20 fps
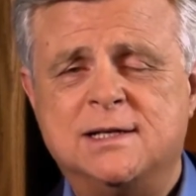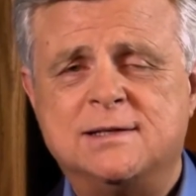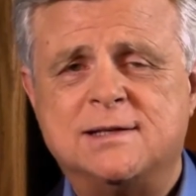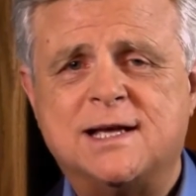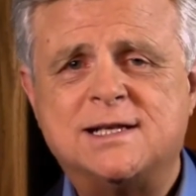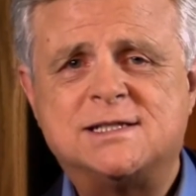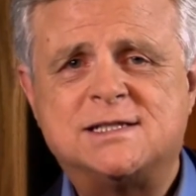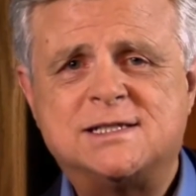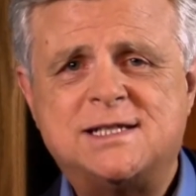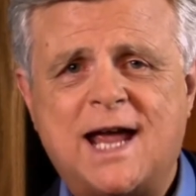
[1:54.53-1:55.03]

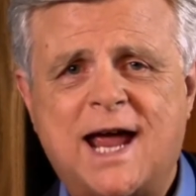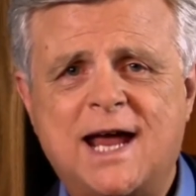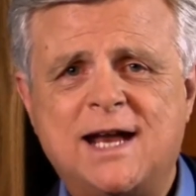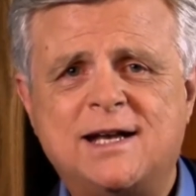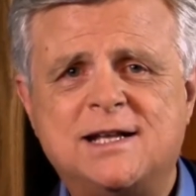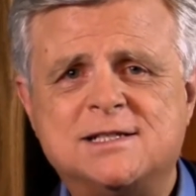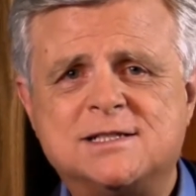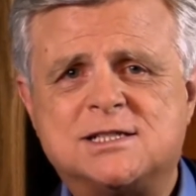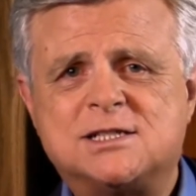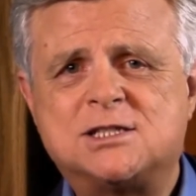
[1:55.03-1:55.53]
they
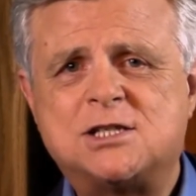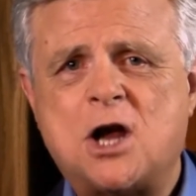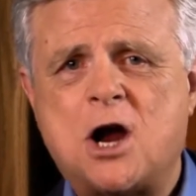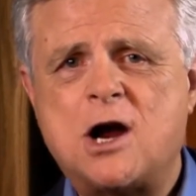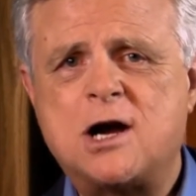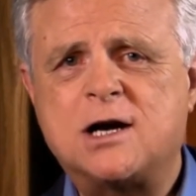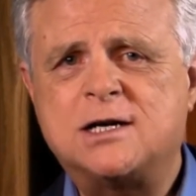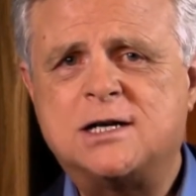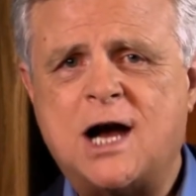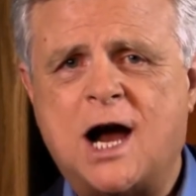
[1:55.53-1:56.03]
stand in
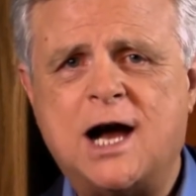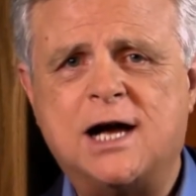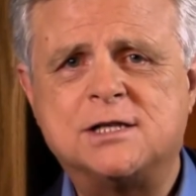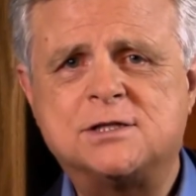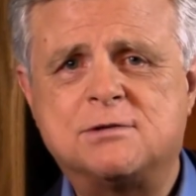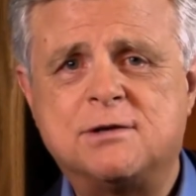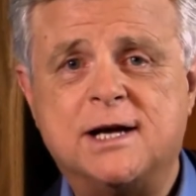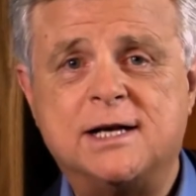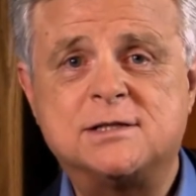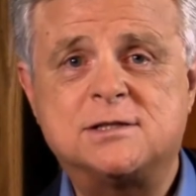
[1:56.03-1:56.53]
stark
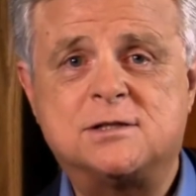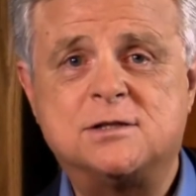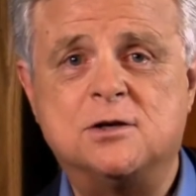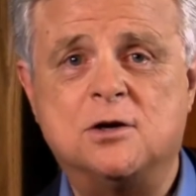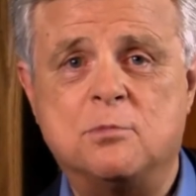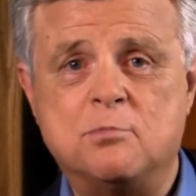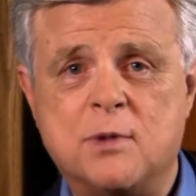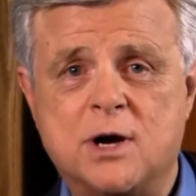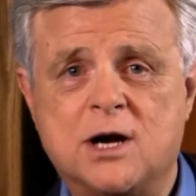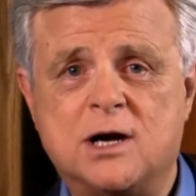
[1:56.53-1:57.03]
contrast to
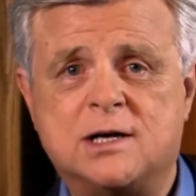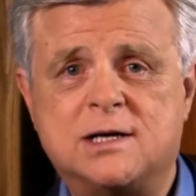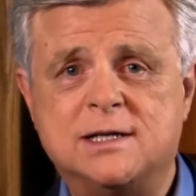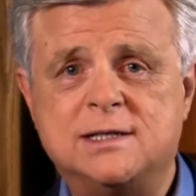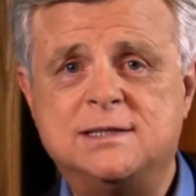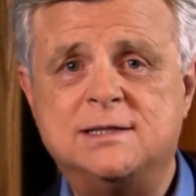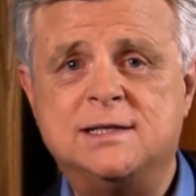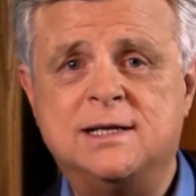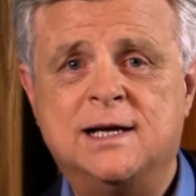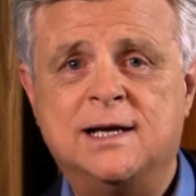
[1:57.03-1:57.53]

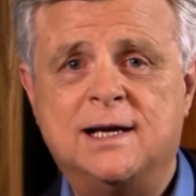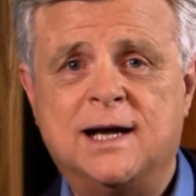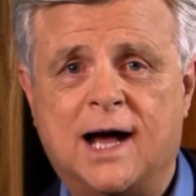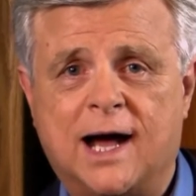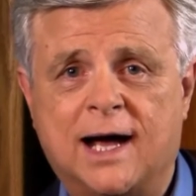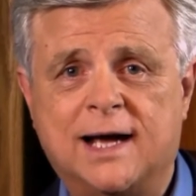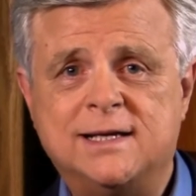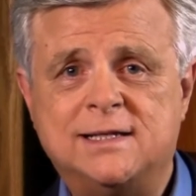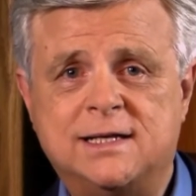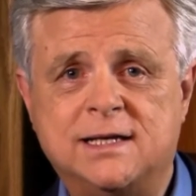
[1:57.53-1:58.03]
American
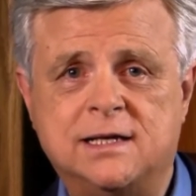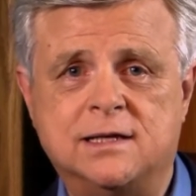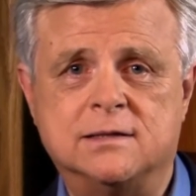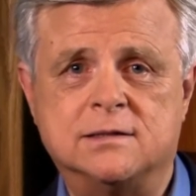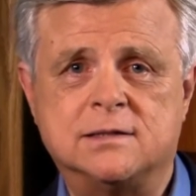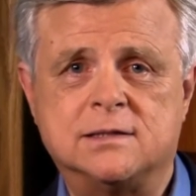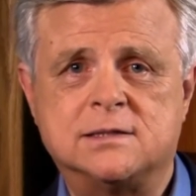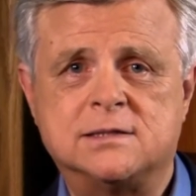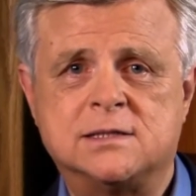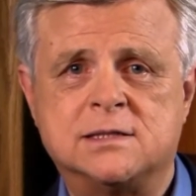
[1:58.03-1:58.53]

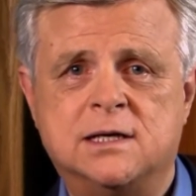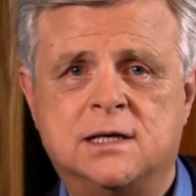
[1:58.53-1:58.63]
ideals.